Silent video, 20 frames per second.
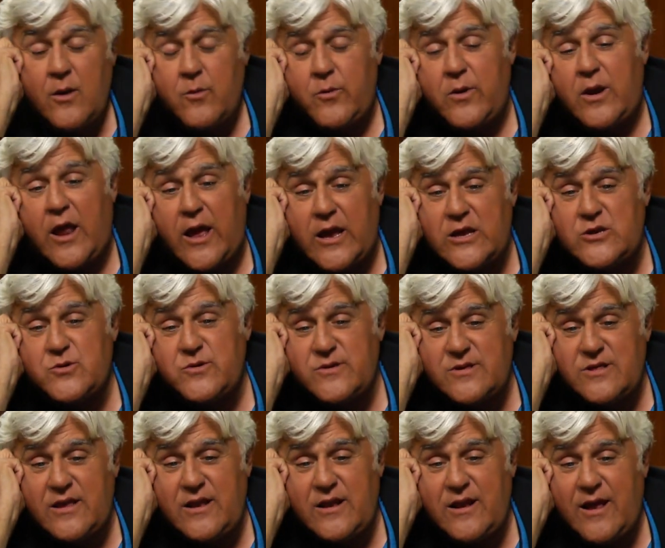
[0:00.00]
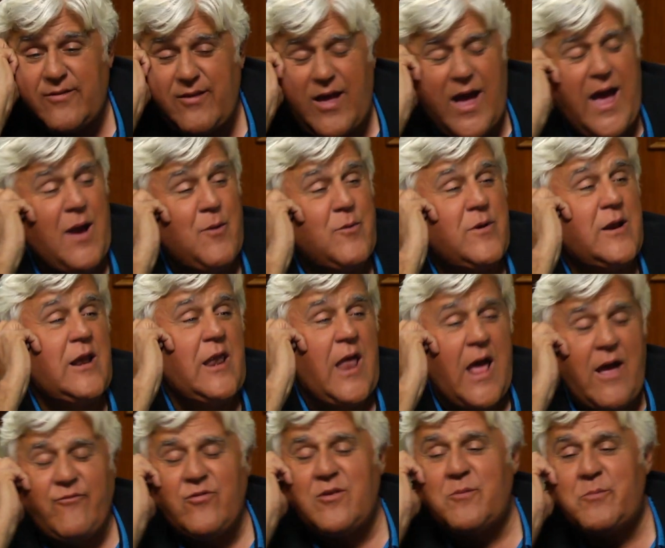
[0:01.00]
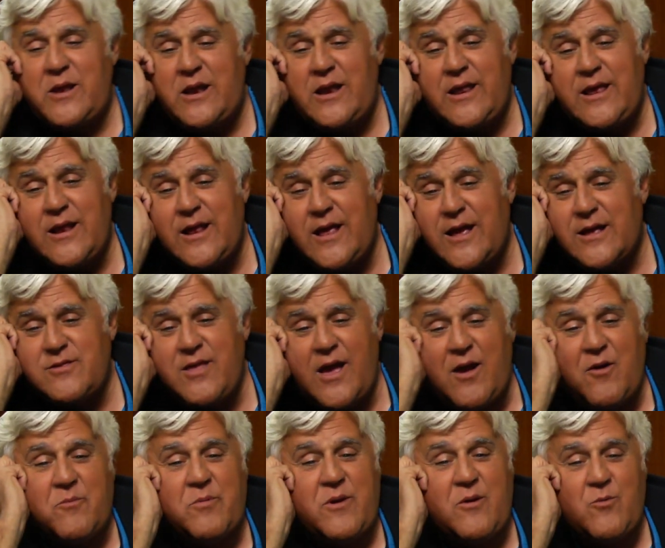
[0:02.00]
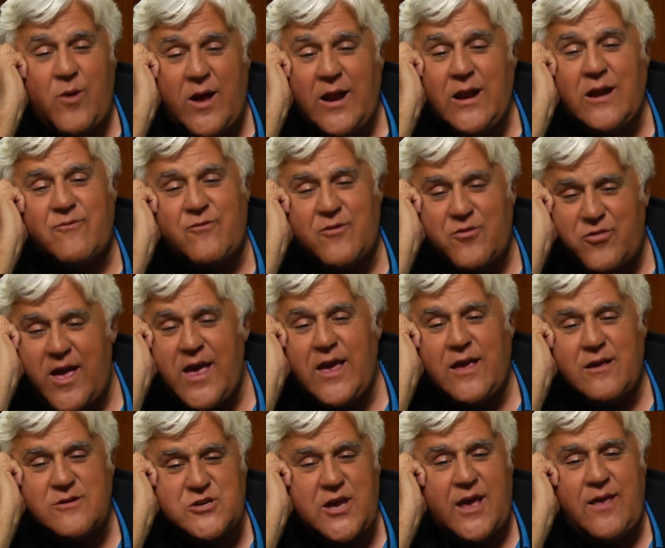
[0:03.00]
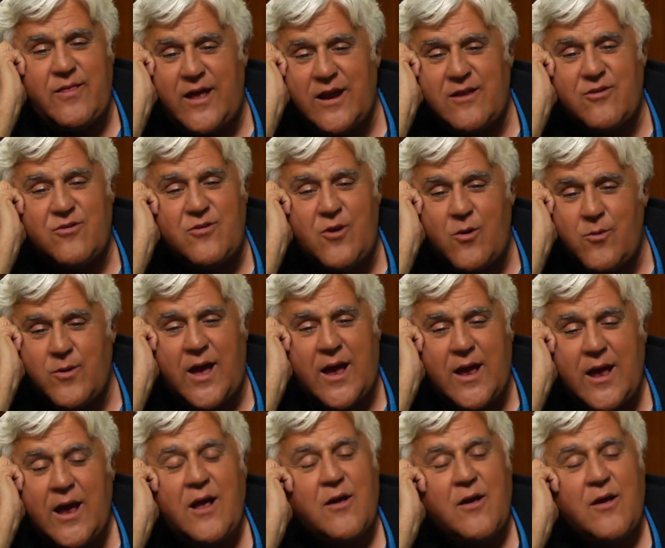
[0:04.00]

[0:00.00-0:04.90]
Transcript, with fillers: We'd like you as lead guest. I would love to be lead guest. That would be wonderful. Thank you, Jay. That is so kind.